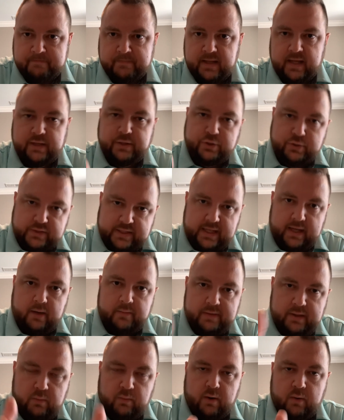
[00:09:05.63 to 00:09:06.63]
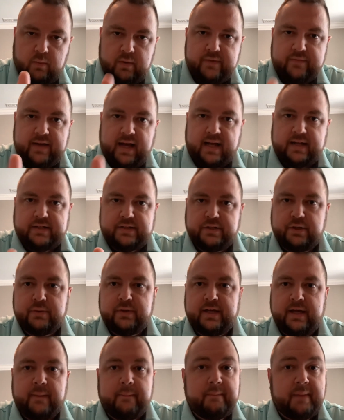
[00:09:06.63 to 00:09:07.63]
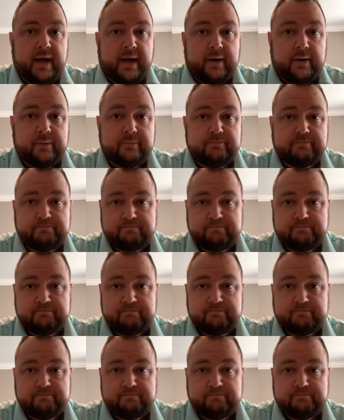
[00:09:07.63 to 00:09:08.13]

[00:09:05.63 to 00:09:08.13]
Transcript: And you tell me what we've got to do to get better.